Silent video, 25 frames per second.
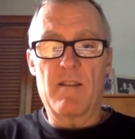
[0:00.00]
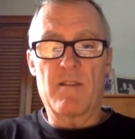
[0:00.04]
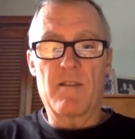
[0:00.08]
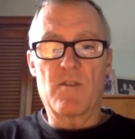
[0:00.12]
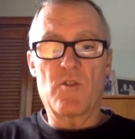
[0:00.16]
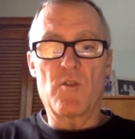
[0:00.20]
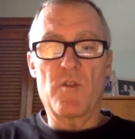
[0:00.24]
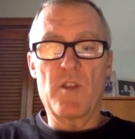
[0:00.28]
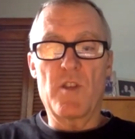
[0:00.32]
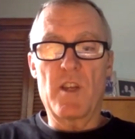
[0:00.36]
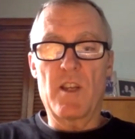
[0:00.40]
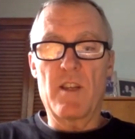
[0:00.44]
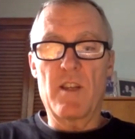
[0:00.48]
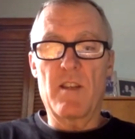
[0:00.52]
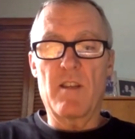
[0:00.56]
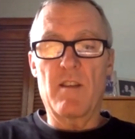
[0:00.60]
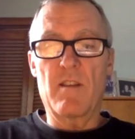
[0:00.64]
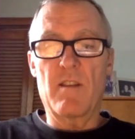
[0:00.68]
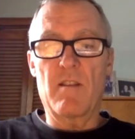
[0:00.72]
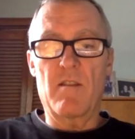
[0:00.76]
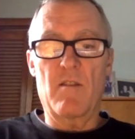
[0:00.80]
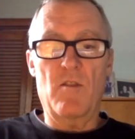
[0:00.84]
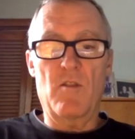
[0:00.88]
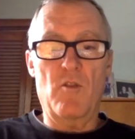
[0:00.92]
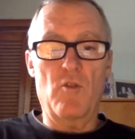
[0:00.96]
so then
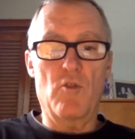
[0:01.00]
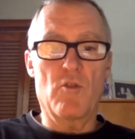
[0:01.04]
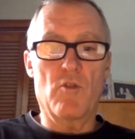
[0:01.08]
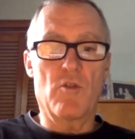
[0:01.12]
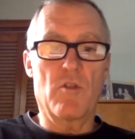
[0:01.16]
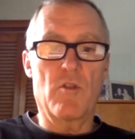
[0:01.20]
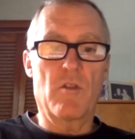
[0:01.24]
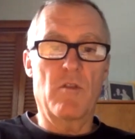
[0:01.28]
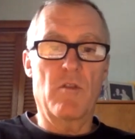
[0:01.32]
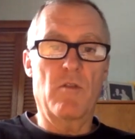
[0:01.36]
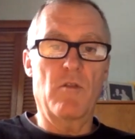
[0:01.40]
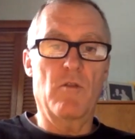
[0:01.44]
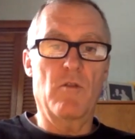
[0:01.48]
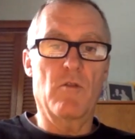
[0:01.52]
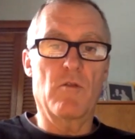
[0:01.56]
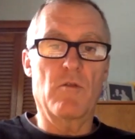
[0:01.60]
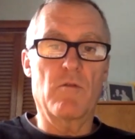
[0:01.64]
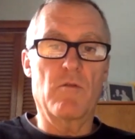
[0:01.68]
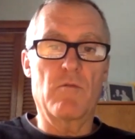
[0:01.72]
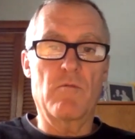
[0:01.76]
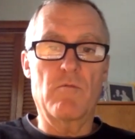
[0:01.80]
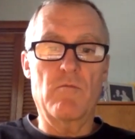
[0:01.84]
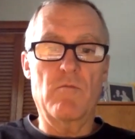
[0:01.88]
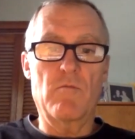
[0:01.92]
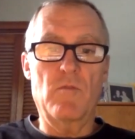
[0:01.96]
you
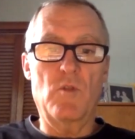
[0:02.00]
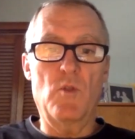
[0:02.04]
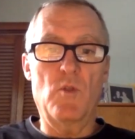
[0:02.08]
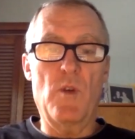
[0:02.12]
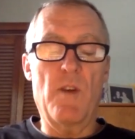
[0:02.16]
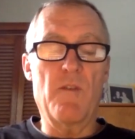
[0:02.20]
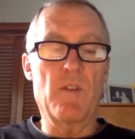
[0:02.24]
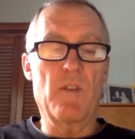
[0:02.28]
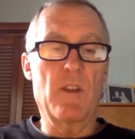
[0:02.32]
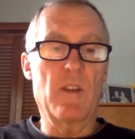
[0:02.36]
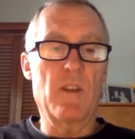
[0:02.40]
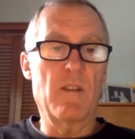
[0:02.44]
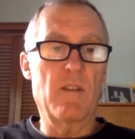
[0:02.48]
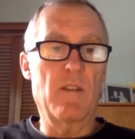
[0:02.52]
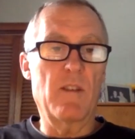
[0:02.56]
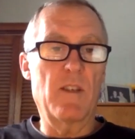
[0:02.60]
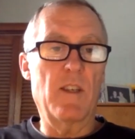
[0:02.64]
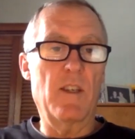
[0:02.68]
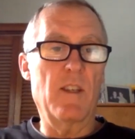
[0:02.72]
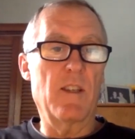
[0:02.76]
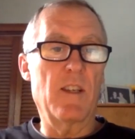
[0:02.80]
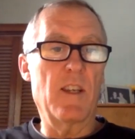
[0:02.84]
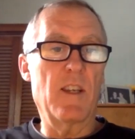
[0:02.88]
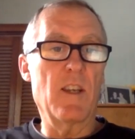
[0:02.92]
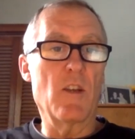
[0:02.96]
have a
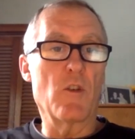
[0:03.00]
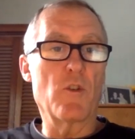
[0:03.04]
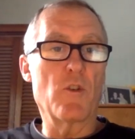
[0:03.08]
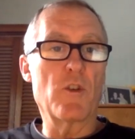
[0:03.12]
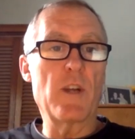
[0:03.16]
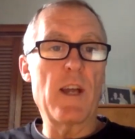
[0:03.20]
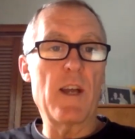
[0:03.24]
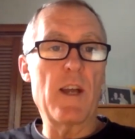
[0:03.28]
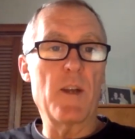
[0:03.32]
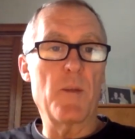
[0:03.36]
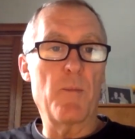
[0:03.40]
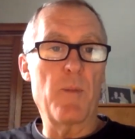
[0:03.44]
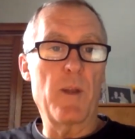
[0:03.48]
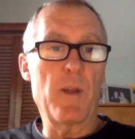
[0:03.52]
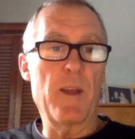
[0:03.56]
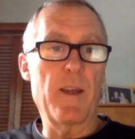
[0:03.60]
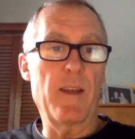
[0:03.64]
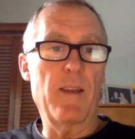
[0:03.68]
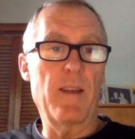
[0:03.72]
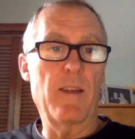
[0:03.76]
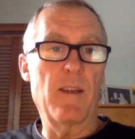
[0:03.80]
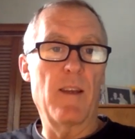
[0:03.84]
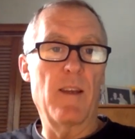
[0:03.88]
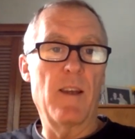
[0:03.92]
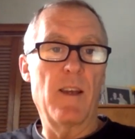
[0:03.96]
kid can learn how to
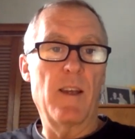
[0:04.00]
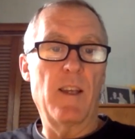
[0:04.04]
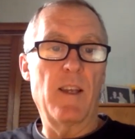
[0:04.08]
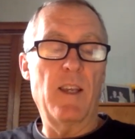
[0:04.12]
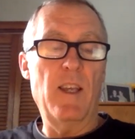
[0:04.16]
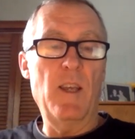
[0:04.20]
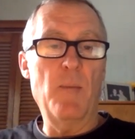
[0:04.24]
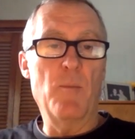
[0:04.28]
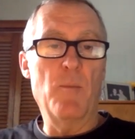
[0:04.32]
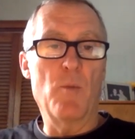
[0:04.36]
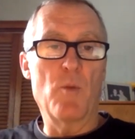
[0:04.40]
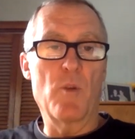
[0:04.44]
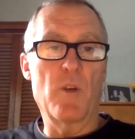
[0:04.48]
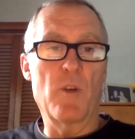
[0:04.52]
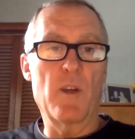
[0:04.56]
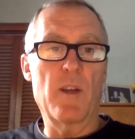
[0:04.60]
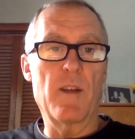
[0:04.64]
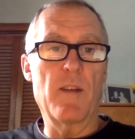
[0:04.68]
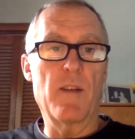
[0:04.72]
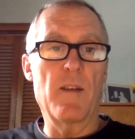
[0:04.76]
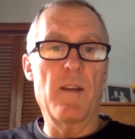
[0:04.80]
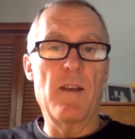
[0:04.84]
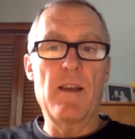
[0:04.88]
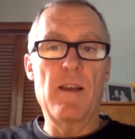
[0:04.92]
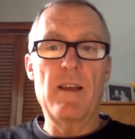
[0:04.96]
play keyboard
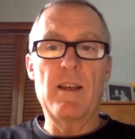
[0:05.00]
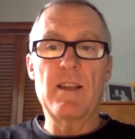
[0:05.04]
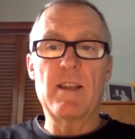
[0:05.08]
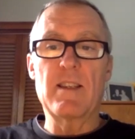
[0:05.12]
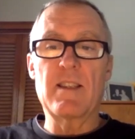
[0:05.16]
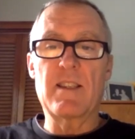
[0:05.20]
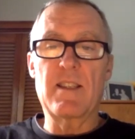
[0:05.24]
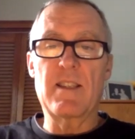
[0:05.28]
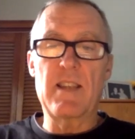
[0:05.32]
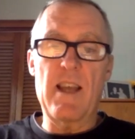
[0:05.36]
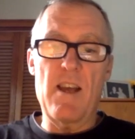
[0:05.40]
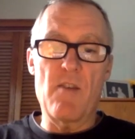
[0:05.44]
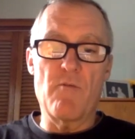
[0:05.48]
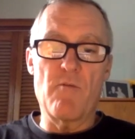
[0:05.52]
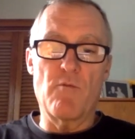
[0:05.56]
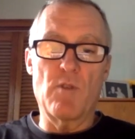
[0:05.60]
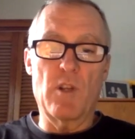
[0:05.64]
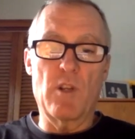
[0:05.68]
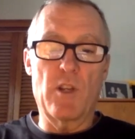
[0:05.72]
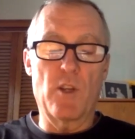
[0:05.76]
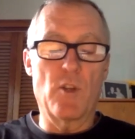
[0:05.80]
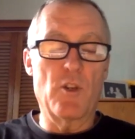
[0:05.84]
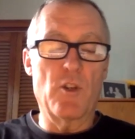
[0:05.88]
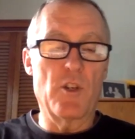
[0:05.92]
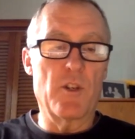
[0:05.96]
and sound
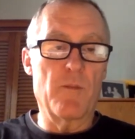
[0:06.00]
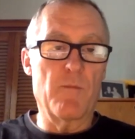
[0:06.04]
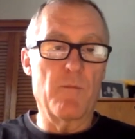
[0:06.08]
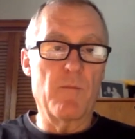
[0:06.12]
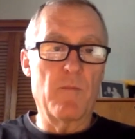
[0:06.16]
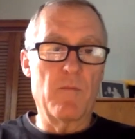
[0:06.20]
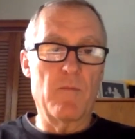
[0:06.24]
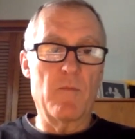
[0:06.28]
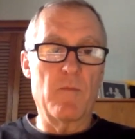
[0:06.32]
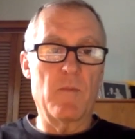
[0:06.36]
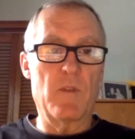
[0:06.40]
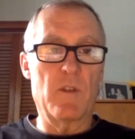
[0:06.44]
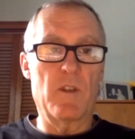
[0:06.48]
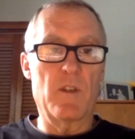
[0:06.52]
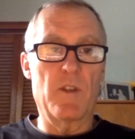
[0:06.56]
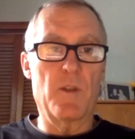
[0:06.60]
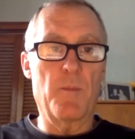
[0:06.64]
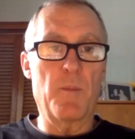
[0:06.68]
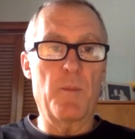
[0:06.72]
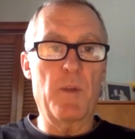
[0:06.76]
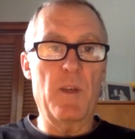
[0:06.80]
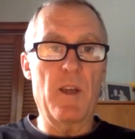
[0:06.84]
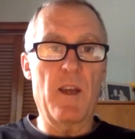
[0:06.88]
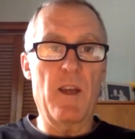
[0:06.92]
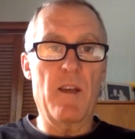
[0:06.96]
really good on the
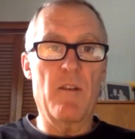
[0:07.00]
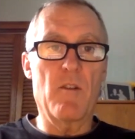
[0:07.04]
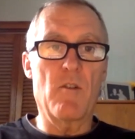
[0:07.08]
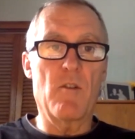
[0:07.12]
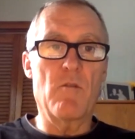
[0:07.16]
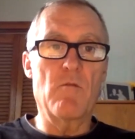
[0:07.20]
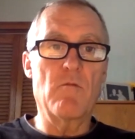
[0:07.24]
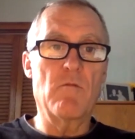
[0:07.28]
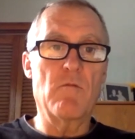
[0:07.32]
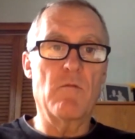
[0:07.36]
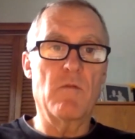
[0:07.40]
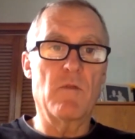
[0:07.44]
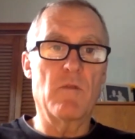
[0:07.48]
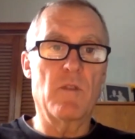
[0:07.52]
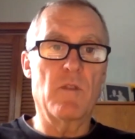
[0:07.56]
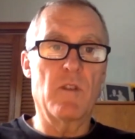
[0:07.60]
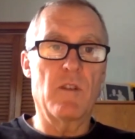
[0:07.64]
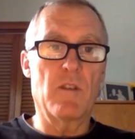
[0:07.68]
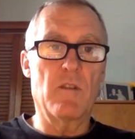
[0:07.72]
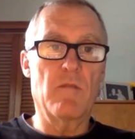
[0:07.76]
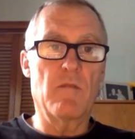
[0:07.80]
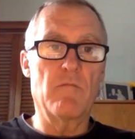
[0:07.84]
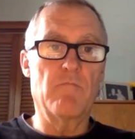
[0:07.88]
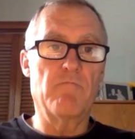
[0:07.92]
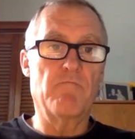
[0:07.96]
piano,
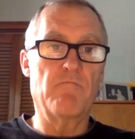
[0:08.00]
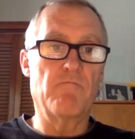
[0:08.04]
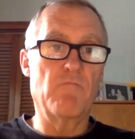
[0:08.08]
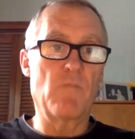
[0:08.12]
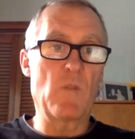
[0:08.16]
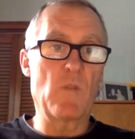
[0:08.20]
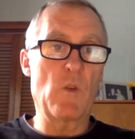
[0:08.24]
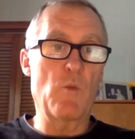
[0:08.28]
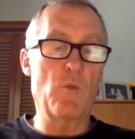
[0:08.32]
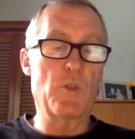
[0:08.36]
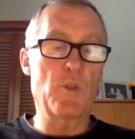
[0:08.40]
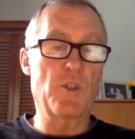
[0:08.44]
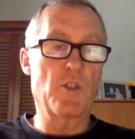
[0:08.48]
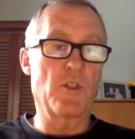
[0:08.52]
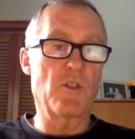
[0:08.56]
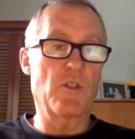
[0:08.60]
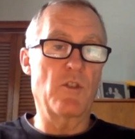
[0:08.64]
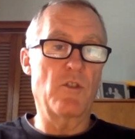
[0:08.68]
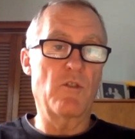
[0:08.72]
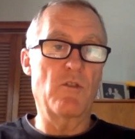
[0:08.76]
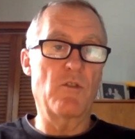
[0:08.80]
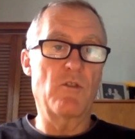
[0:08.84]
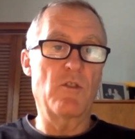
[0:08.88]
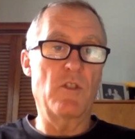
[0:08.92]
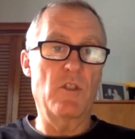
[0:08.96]
which
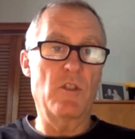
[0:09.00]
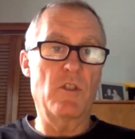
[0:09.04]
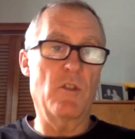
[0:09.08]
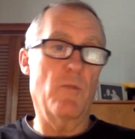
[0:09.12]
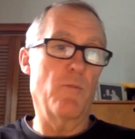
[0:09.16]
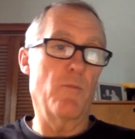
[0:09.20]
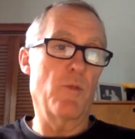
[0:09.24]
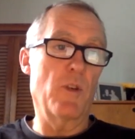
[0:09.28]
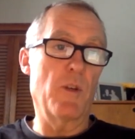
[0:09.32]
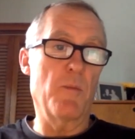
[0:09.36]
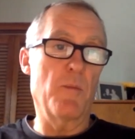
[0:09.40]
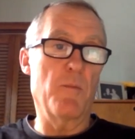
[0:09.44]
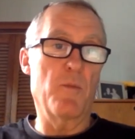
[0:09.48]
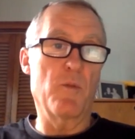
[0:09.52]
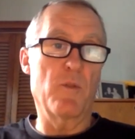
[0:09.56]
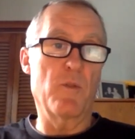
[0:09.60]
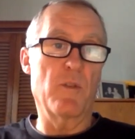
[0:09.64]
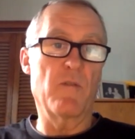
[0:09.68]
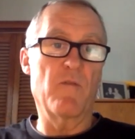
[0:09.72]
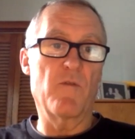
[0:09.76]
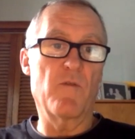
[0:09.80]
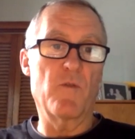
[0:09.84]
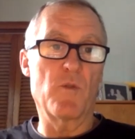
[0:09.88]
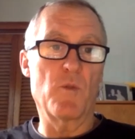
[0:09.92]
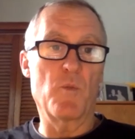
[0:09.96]
is pretty
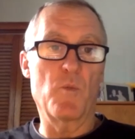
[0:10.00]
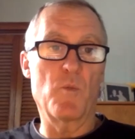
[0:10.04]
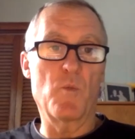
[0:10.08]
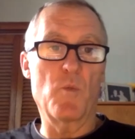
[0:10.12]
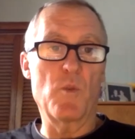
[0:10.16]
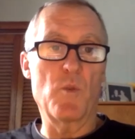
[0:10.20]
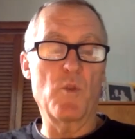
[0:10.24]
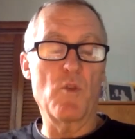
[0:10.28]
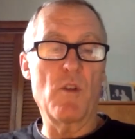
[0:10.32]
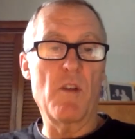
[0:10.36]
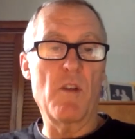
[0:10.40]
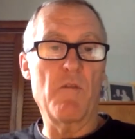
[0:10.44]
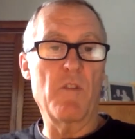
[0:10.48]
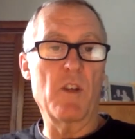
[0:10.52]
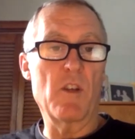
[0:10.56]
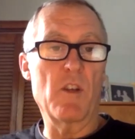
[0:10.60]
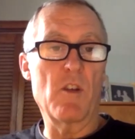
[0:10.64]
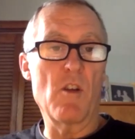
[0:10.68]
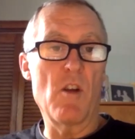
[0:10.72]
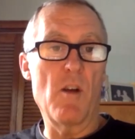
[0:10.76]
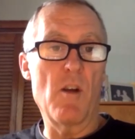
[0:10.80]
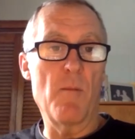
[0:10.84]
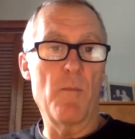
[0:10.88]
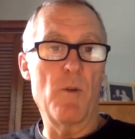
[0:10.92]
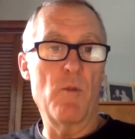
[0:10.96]
important for when you're having a
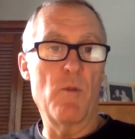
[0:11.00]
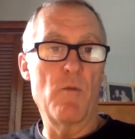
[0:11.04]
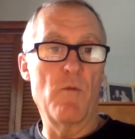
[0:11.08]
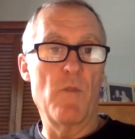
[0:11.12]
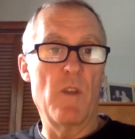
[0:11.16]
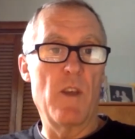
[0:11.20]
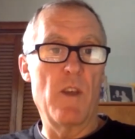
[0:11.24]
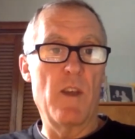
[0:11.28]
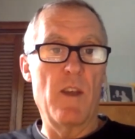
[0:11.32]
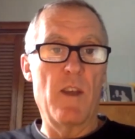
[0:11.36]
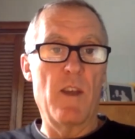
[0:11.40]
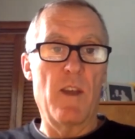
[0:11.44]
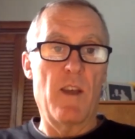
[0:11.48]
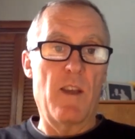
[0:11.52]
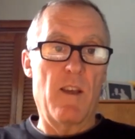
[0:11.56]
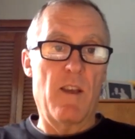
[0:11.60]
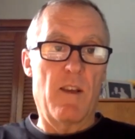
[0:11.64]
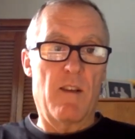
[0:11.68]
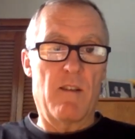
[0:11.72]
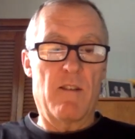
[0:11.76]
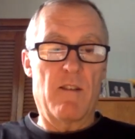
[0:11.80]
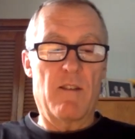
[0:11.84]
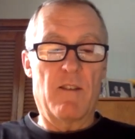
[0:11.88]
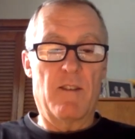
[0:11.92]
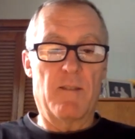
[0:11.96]
combo.
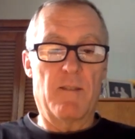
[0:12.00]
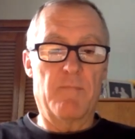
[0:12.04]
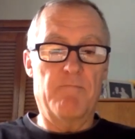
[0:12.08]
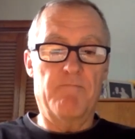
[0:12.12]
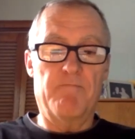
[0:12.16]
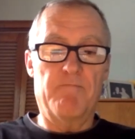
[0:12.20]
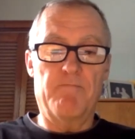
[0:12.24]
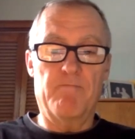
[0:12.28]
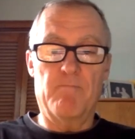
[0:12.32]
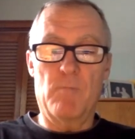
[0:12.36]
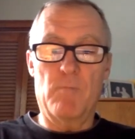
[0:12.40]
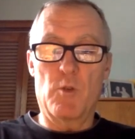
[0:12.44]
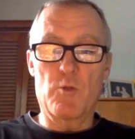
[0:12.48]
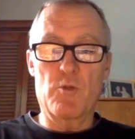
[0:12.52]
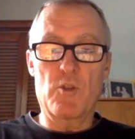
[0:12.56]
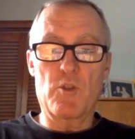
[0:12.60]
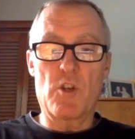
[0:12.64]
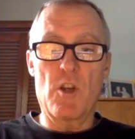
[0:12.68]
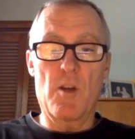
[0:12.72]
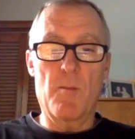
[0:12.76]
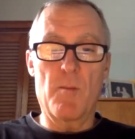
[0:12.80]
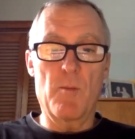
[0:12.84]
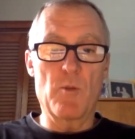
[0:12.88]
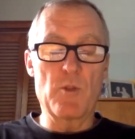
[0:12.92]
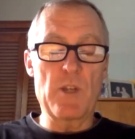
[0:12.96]
Most
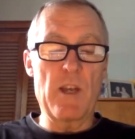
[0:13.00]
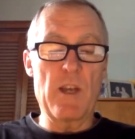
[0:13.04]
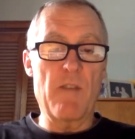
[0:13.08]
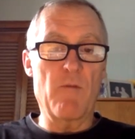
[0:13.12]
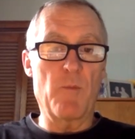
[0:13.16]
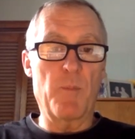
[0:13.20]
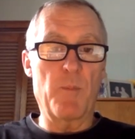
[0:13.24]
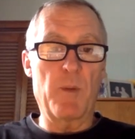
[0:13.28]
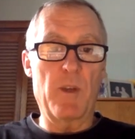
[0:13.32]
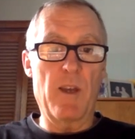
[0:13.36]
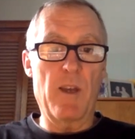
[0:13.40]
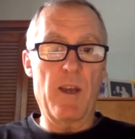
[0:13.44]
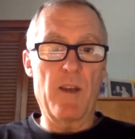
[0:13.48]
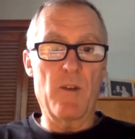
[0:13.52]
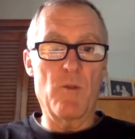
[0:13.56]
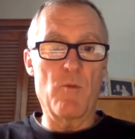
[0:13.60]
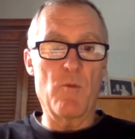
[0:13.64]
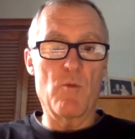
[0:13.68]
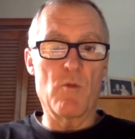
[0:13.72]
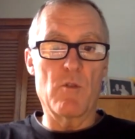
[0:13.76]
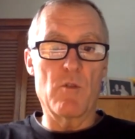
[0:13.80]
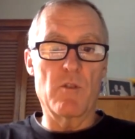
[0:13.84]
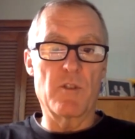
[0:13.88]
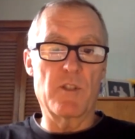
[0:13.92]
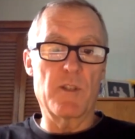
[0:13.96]
combos have a piano
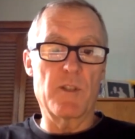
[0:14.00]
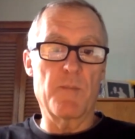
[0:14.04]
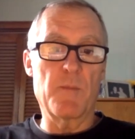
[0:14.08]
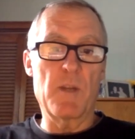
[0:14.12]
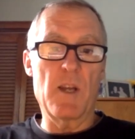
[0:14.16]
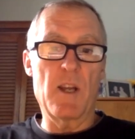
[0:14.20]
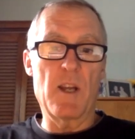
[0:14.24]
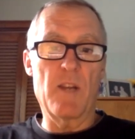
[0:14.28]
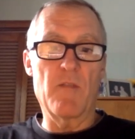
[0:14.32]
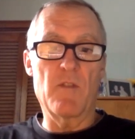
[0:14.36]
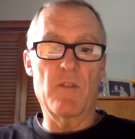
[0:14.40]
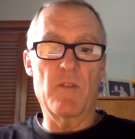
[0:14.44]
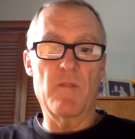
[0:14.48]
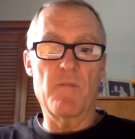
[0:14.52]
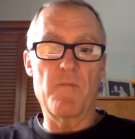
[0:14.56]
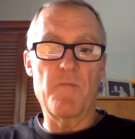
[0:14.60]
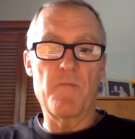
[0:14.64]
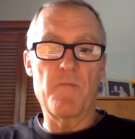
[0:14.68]
or some kind of a